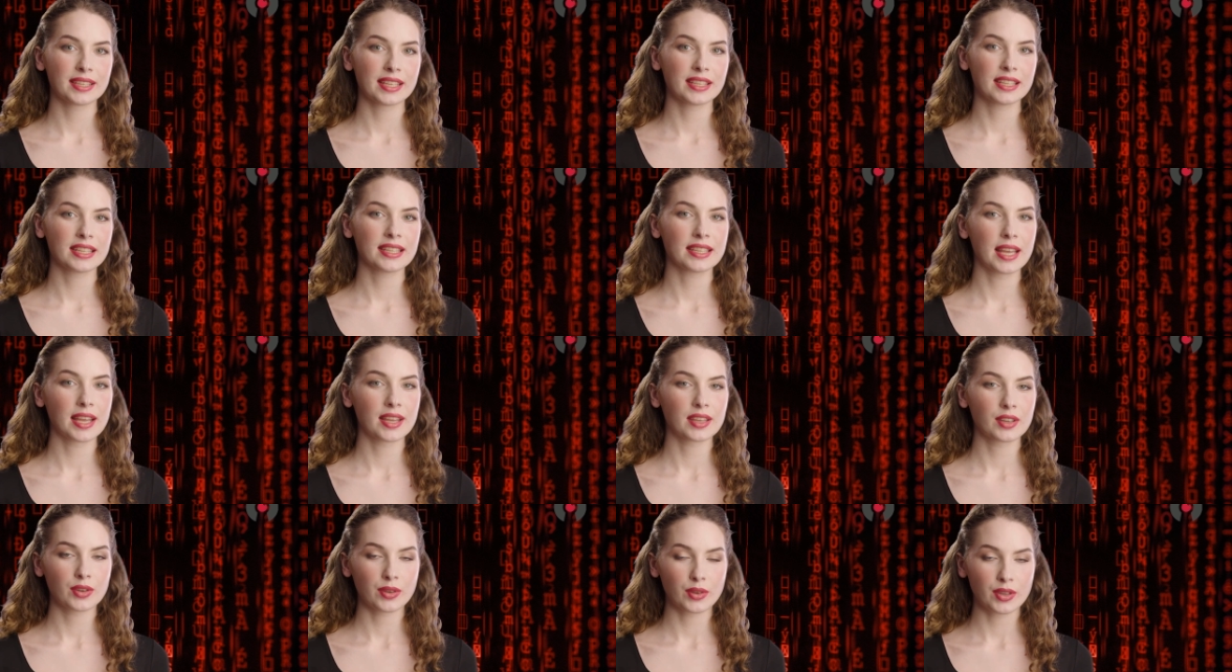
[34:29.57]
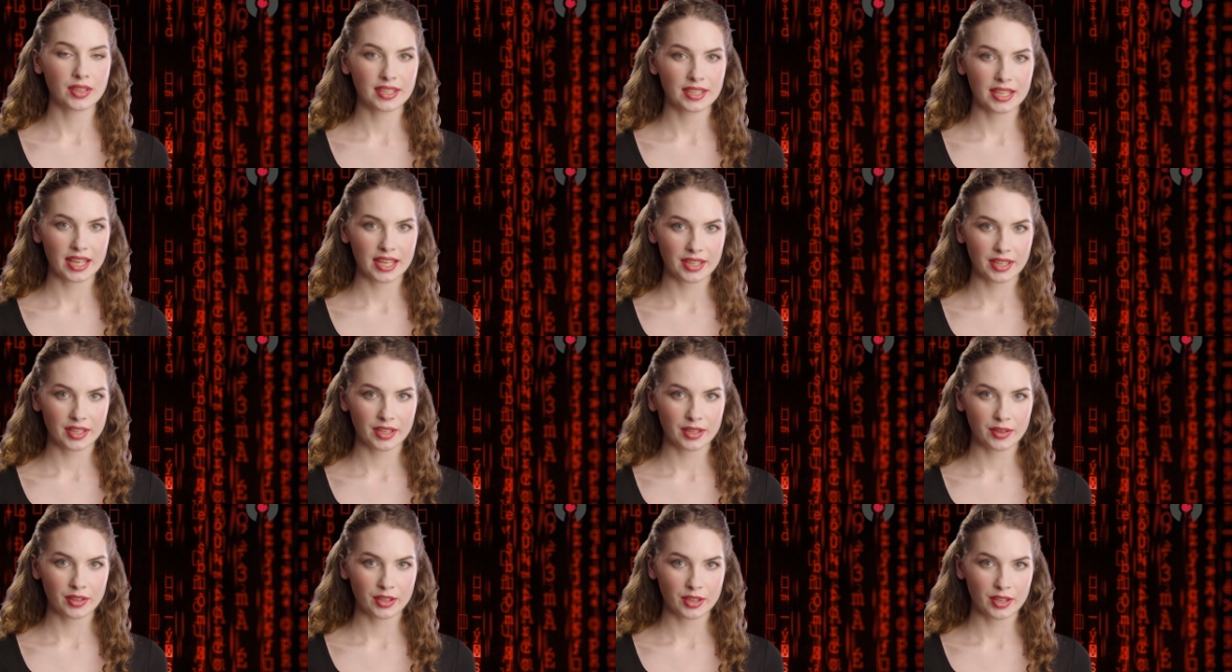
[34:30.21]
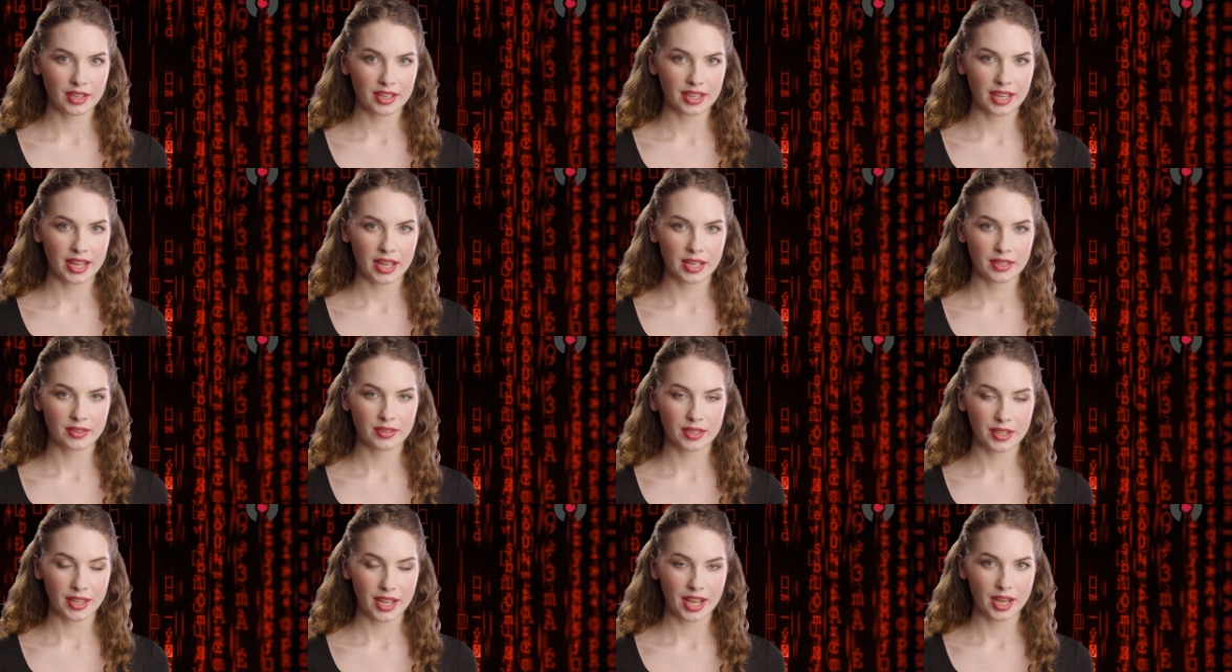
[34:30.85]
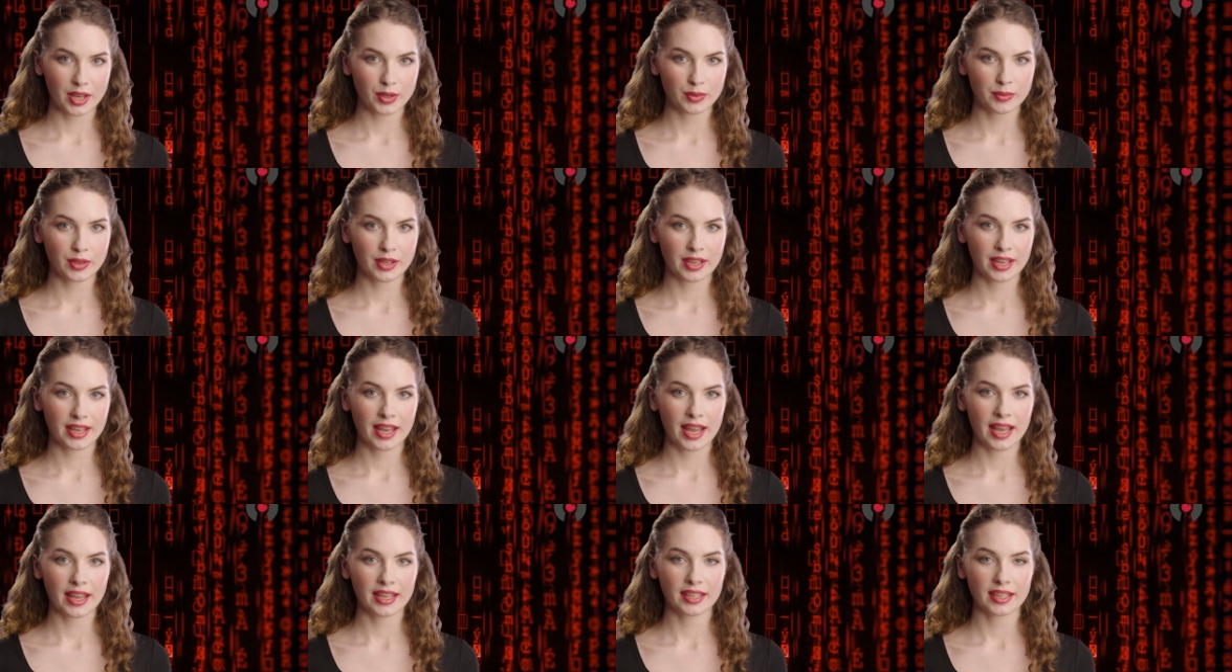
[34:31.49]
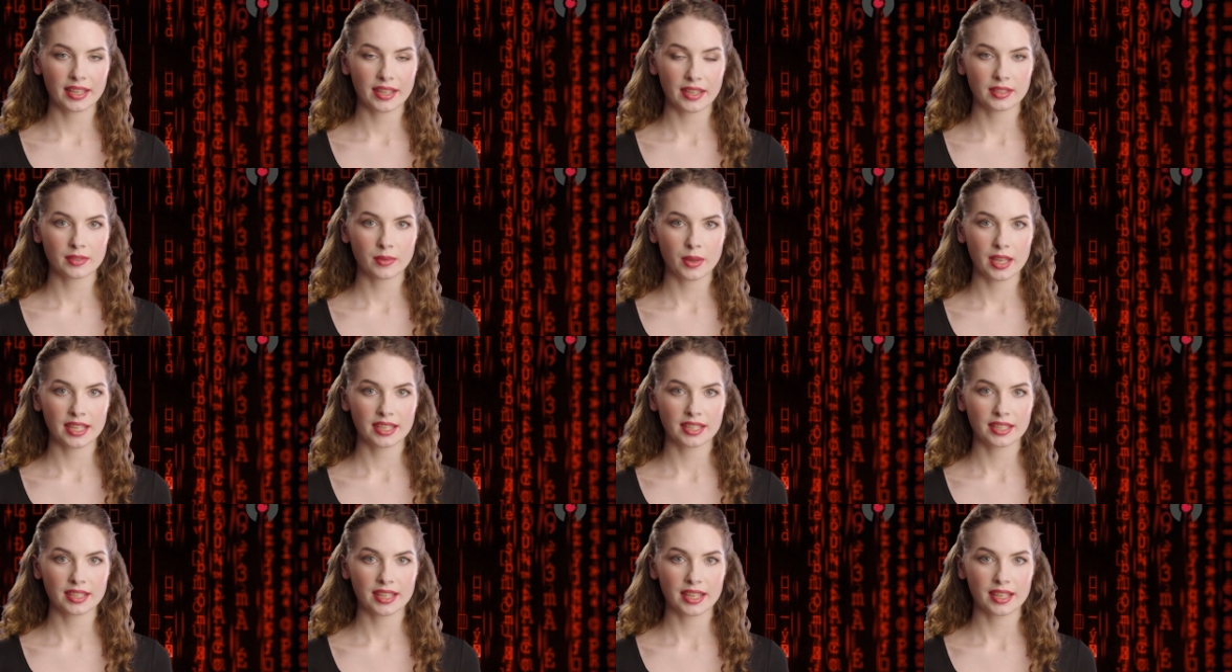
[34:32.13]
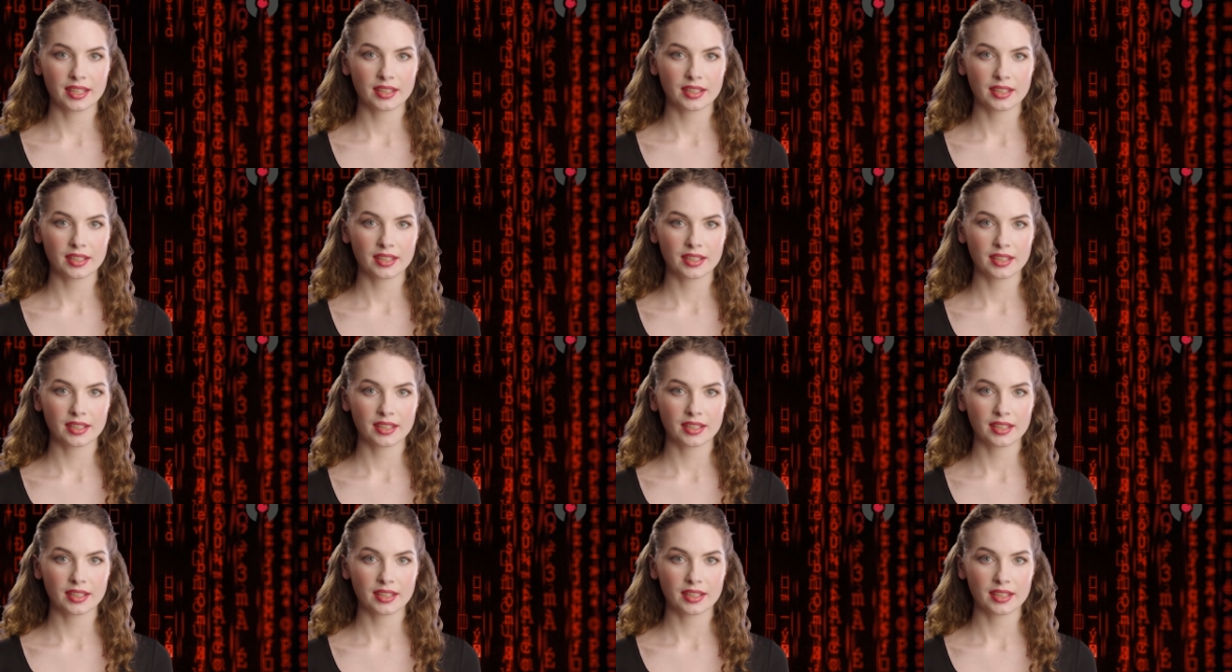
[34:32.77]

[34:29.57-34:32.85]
It is also essential to stay up to date with the latest trends